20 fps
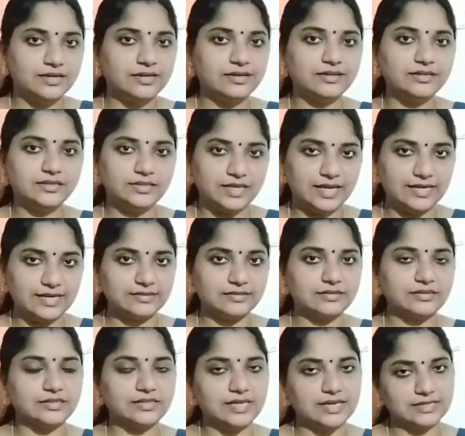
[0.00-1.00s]
it
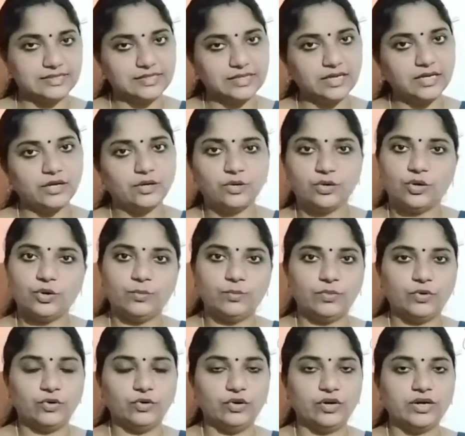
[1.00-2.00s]
exists as a
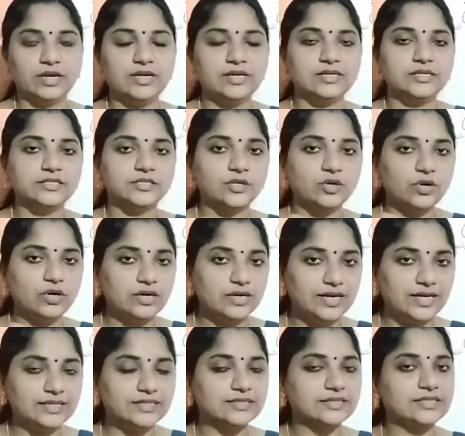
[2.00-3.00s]
compound. So
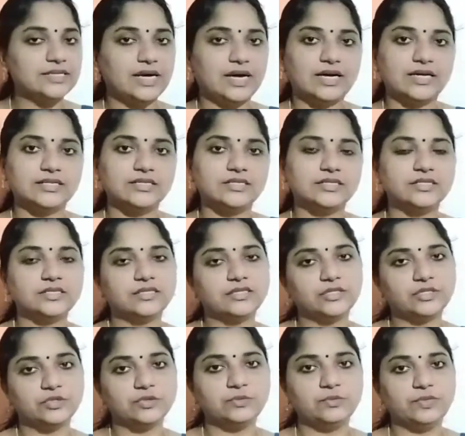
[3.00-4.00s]
its charge
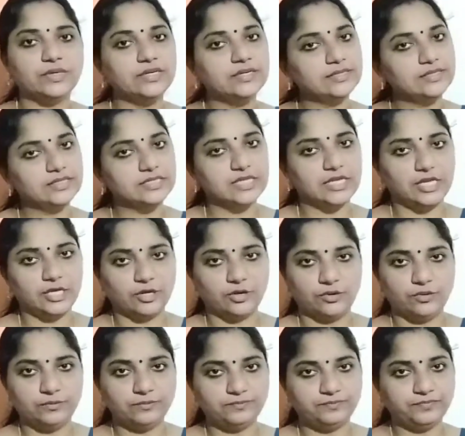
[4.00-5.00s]
should be 0.
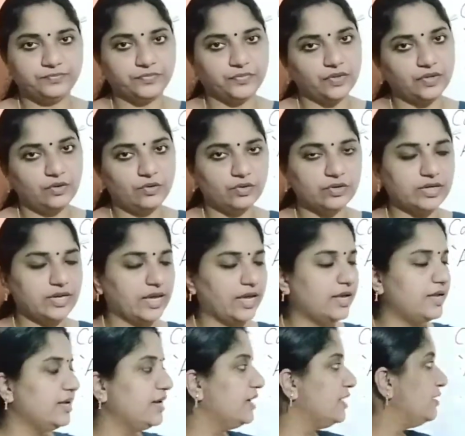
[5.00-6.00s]

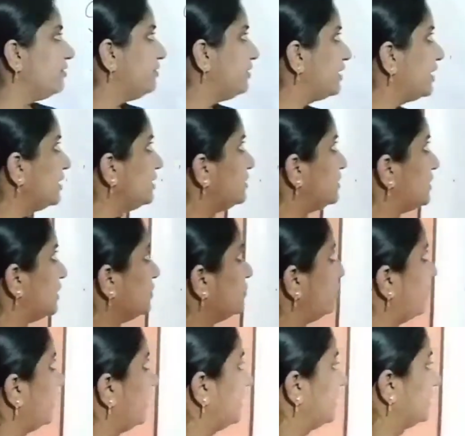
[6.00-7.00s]
Okay, we can check one